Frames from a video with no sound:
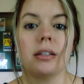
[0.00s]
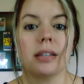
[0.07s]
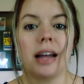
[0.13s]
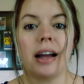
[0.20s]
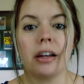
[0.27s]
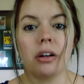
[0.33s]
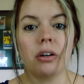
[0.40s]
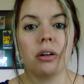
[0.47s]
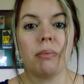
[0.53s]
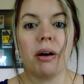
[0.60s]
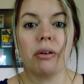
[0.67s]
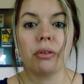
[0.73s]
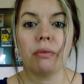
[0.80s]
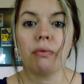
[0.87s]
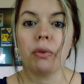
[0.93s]
accurate
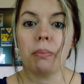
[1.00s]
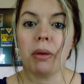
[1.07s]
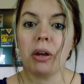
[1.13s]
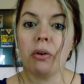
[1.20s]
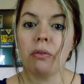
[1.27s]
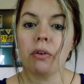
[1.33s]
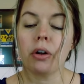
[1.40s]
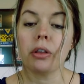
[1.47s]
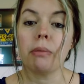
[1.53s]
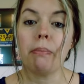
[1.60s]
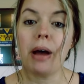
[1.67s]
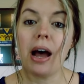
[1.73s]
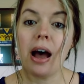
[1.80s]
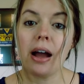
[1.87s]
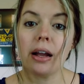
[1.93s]
about the flipping over on the
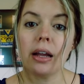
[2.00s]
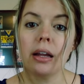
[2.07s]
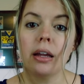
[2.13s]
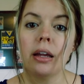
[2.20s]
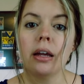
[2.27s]
back.